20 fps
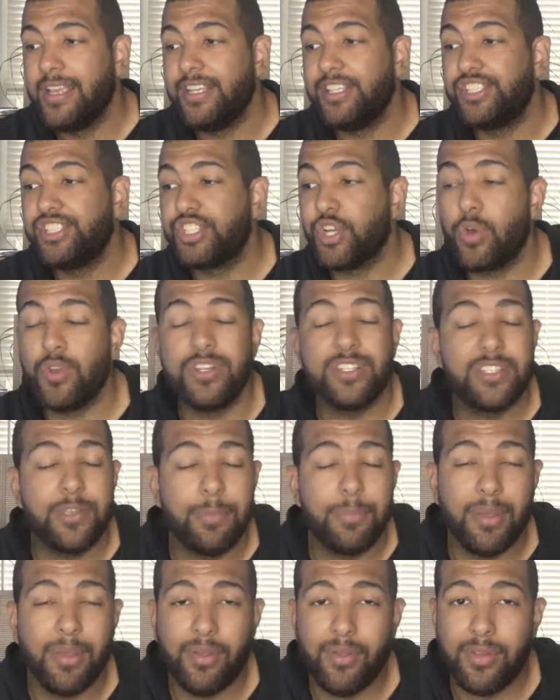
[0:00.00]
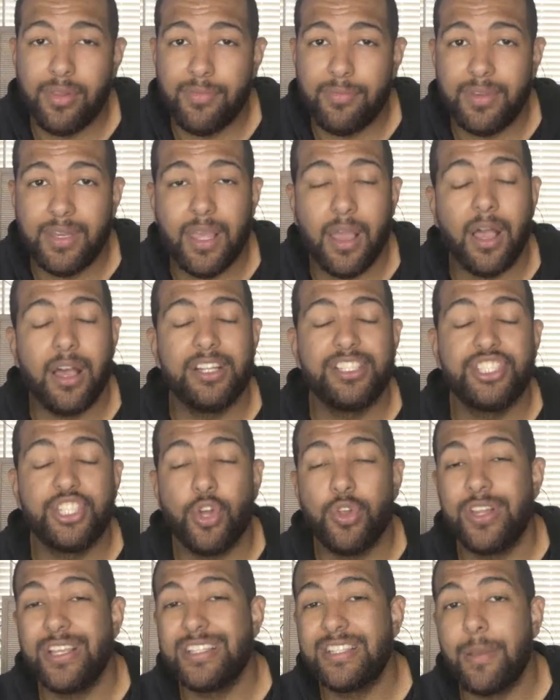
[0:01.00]
He showed his
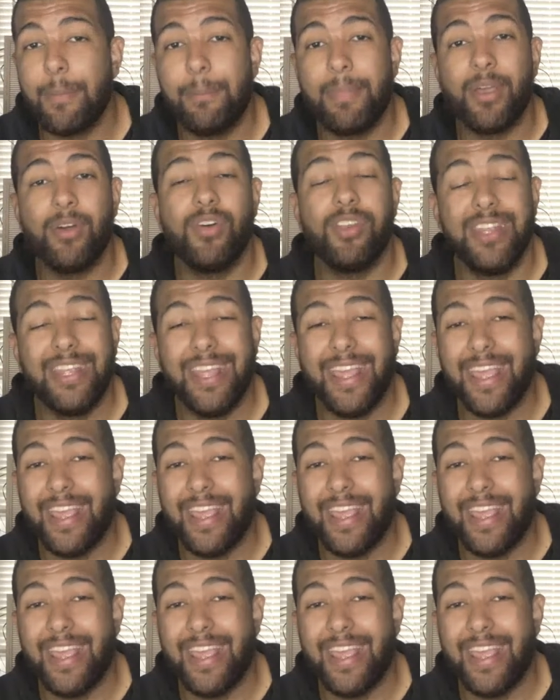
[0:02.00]
ability